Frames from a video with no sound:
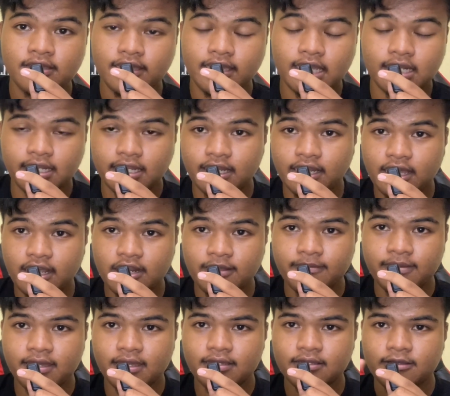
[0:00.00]
And in
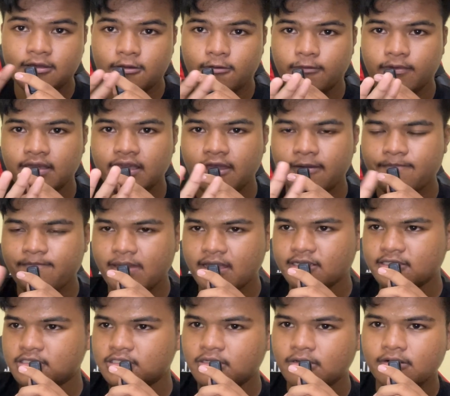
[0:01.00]
anime we have
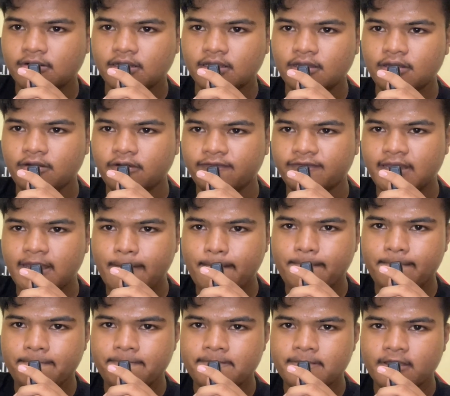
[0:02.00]
backstory of
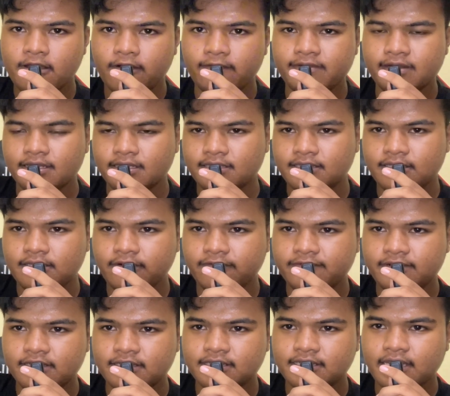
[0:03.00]
them, of
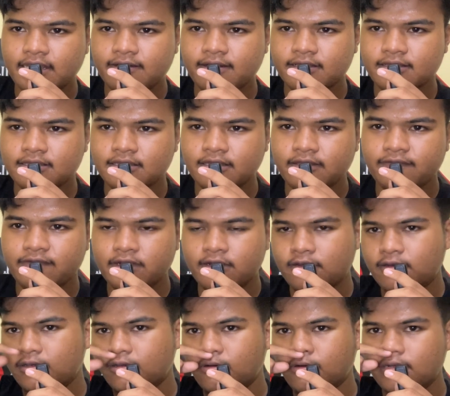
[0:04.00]
this character, even
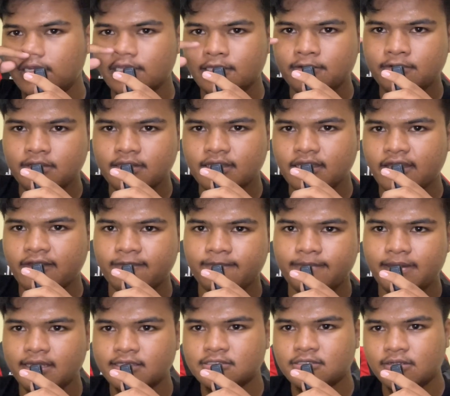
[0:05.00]
though only Yuni have
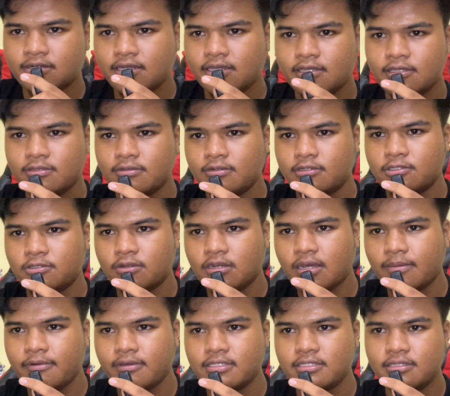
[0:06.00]
backstory.
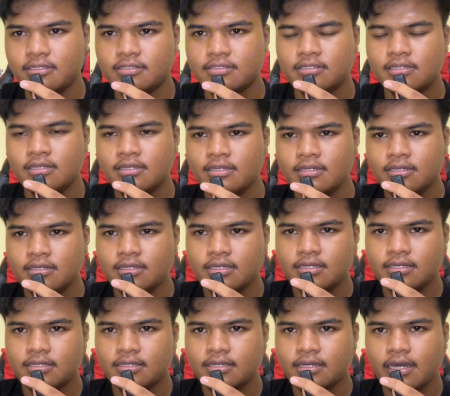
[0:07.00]
Zonamon just
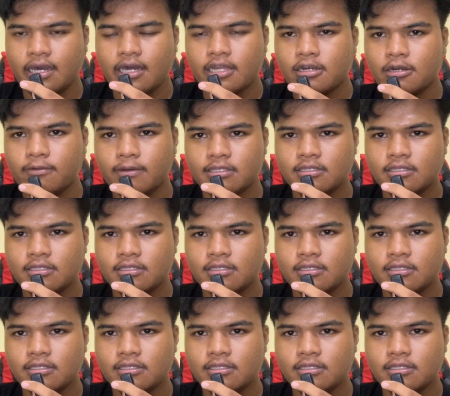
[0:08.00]
I don't